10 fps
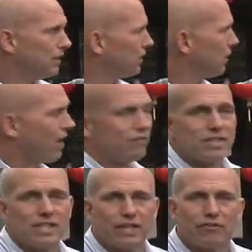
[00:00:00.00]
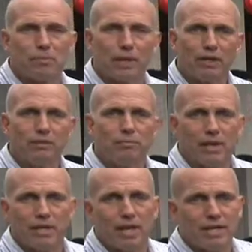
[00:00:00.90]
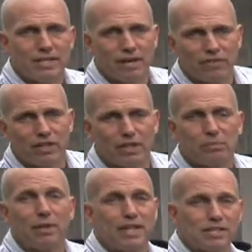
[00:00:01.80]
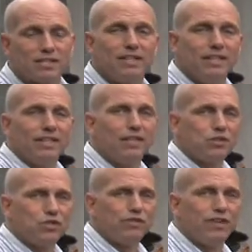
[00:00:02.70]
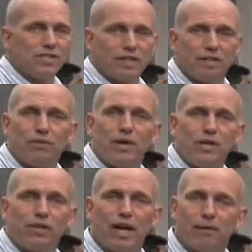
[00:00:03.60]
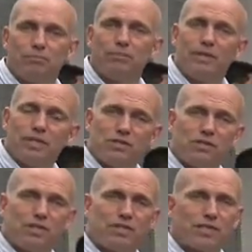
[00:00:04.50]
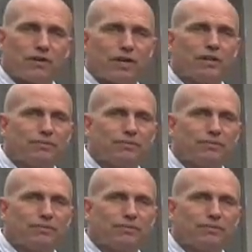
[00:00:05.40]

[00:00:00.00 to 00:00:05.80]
you'll have to see it from here, but definitely a place you should visit when you come to this area.